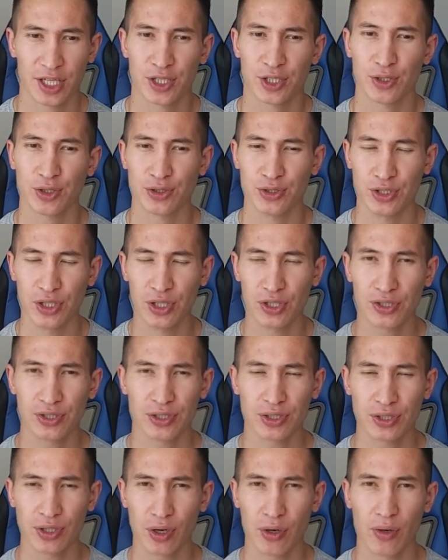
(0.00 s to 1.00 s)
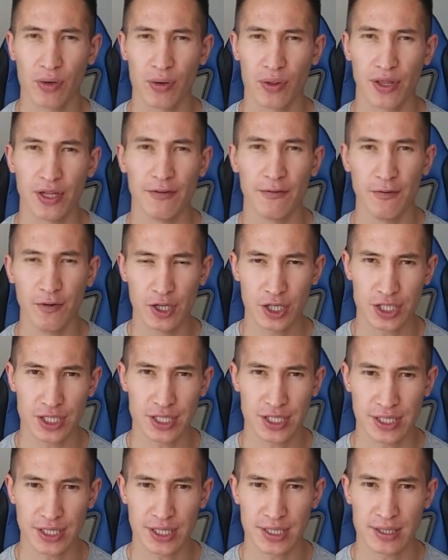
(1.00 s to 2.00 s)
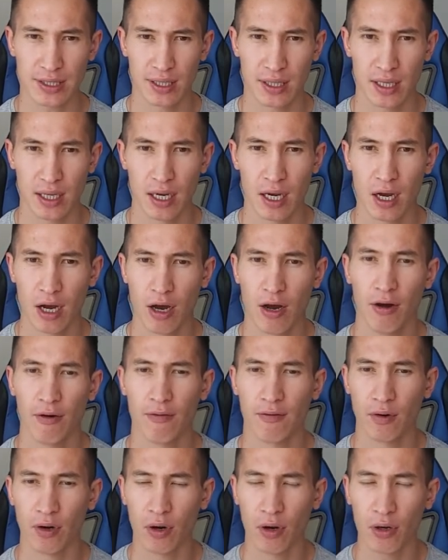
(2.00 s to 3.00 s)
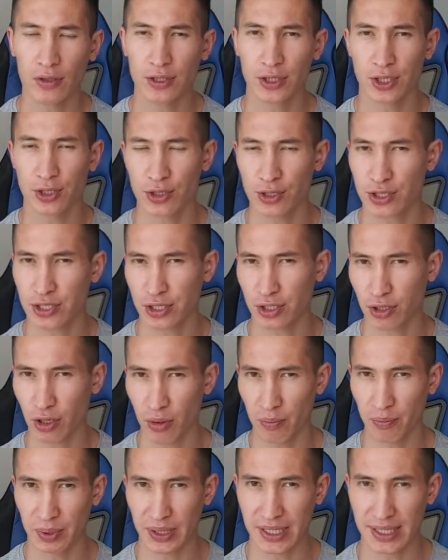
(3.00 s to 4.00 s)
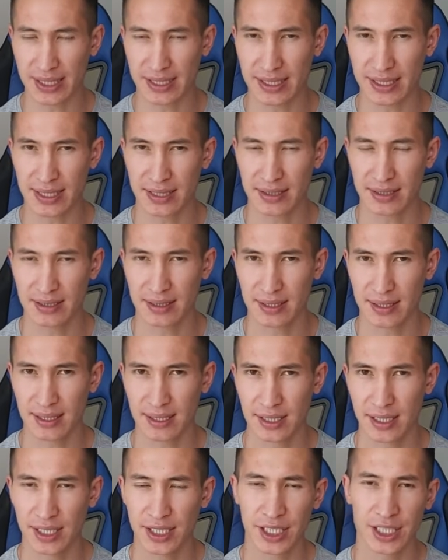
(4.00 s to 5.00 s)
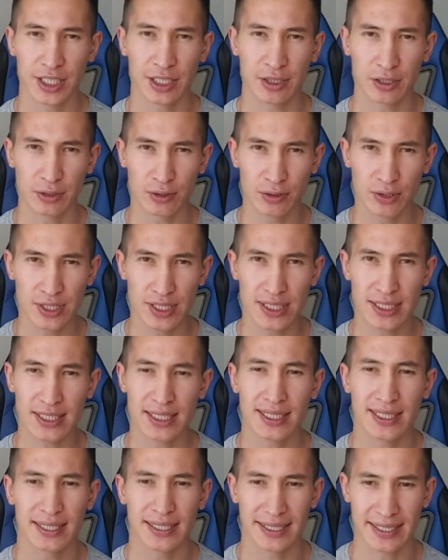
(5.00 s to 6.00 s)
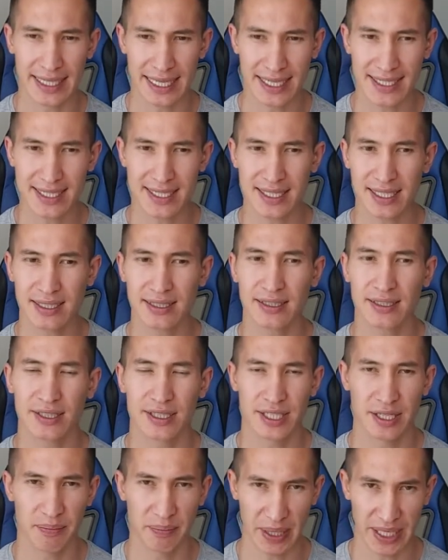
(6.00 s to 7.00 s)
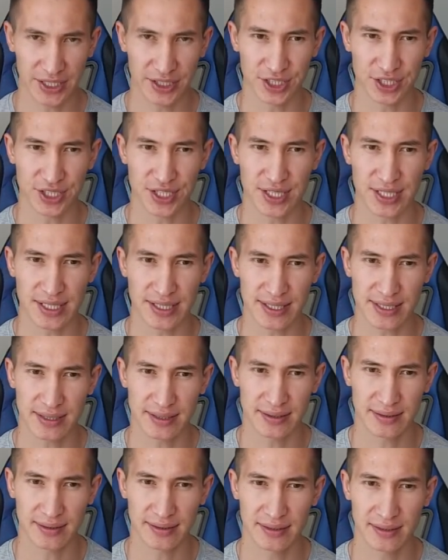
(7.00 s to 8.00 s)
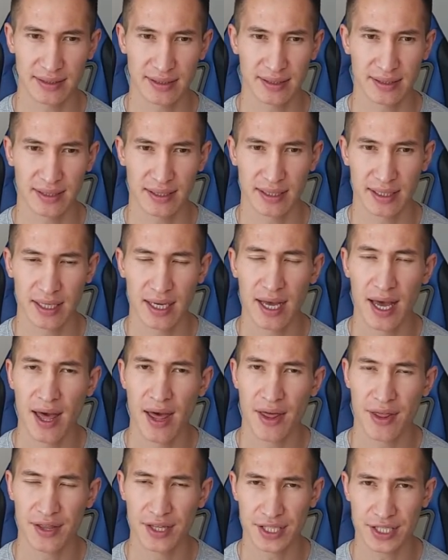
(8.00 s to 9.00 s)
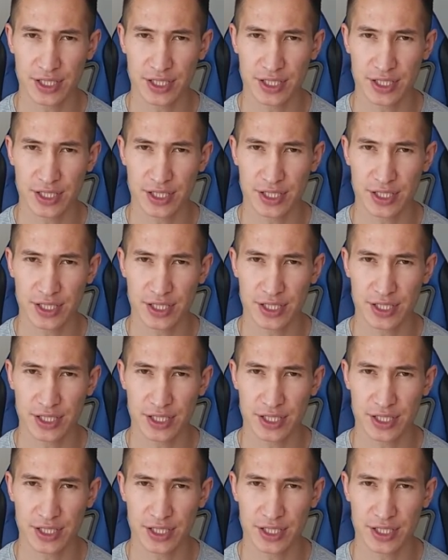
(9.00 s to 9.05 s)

you don't know the versions of all used components, including nested dependencies. The